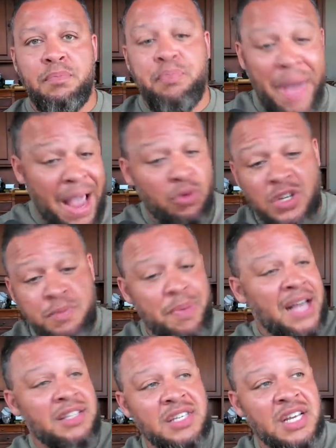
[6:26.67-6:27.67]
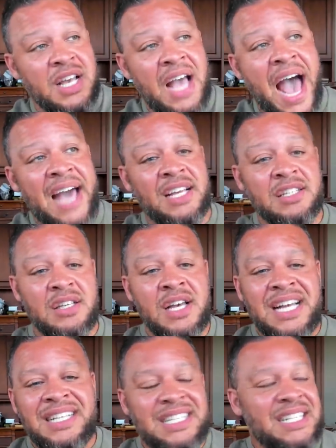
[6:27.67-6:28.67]
Pay respect to the guy
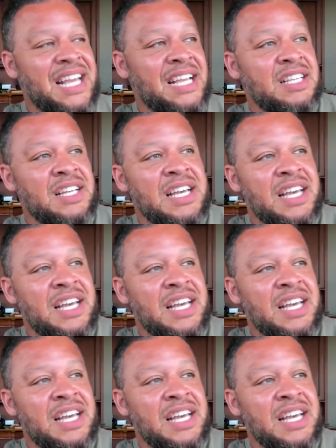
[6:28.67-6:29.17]
that